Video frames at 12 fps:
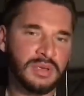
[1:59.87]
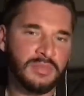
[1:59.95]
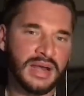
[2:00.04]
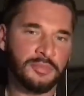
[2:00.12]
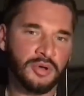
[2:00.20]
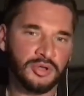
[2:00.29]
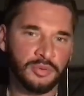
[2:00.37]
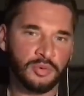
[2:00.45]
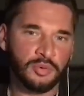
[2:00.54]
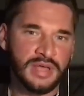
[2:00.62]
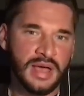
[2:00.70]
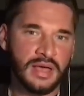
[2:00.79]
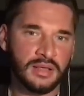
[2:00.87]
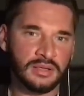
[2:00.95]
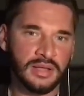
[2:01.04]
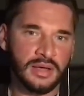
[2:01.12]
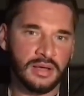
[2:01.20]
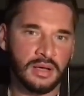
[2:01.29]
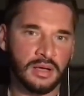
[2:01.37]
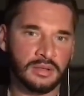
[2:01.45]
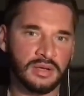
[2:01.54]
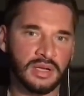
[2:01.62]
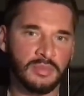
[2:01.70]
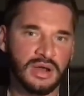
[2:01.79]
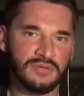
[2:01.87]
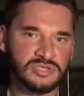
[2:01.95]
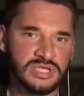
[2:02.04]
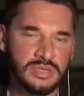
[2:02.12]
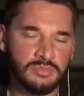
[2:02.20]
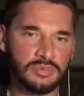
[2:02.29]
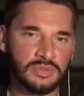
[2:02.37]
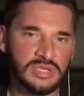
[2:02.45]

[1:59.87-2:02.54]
bodybuilder with that uh, little amount of sleep,